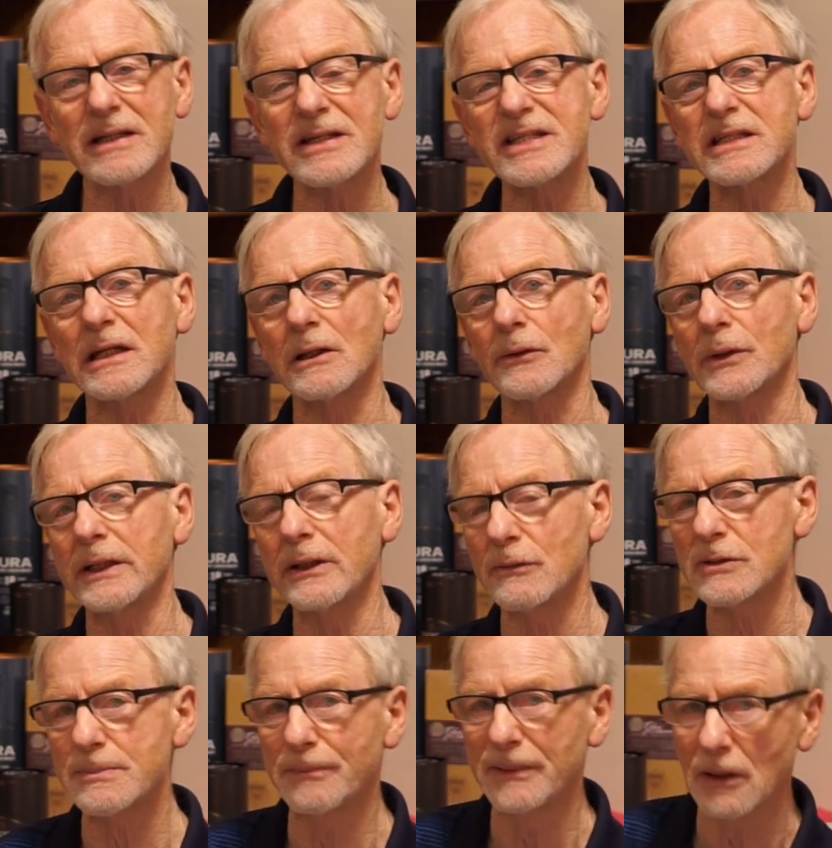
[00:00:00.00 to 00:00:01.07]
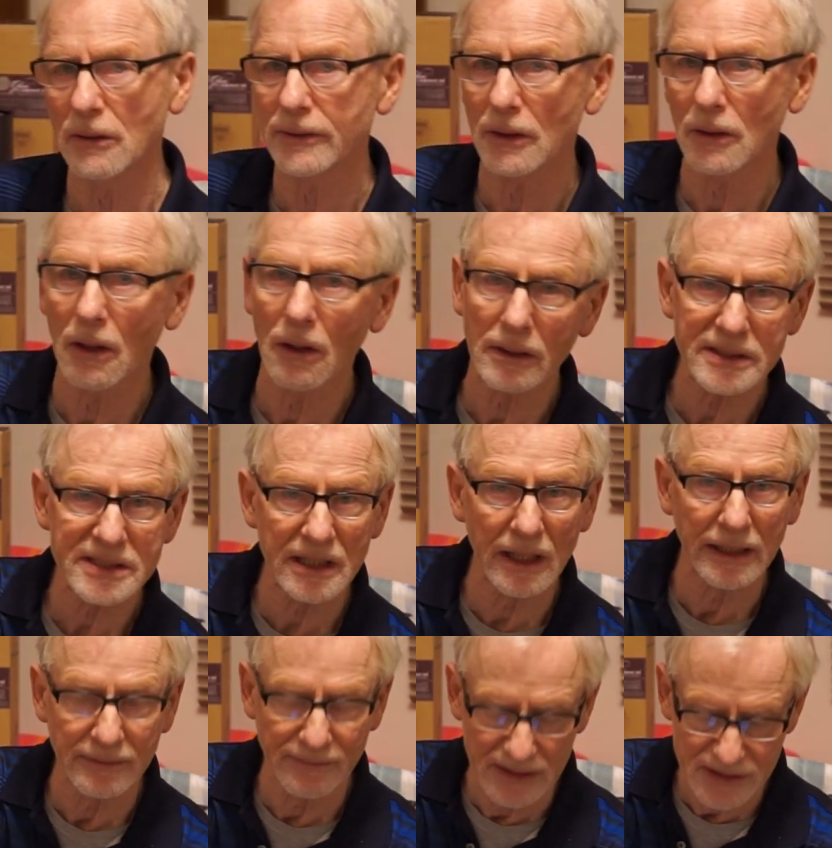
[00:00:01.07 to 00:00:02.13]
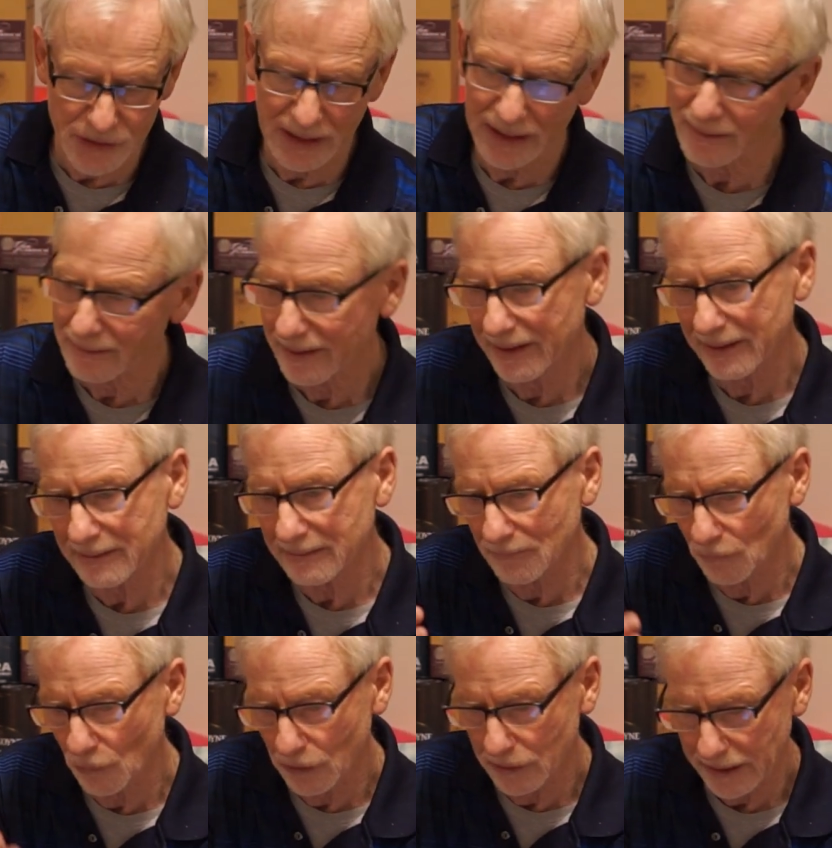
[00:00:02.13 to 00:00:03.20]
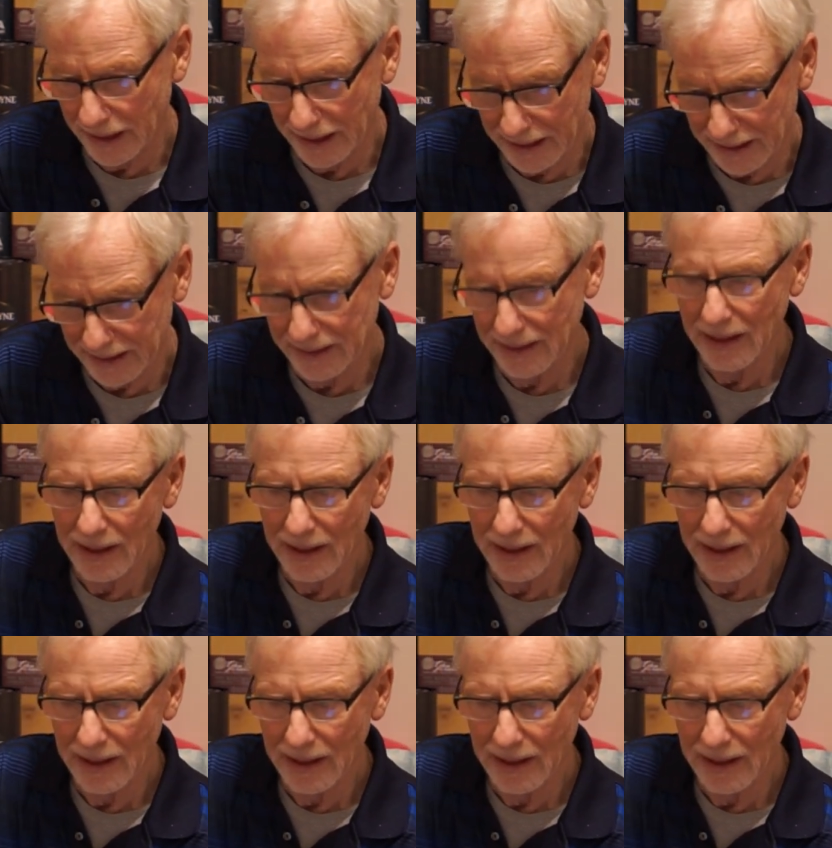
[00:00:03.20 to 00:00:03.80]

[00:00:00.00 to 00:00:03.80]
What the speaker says: distillery that was built alongside of it. So you had Linkwood A,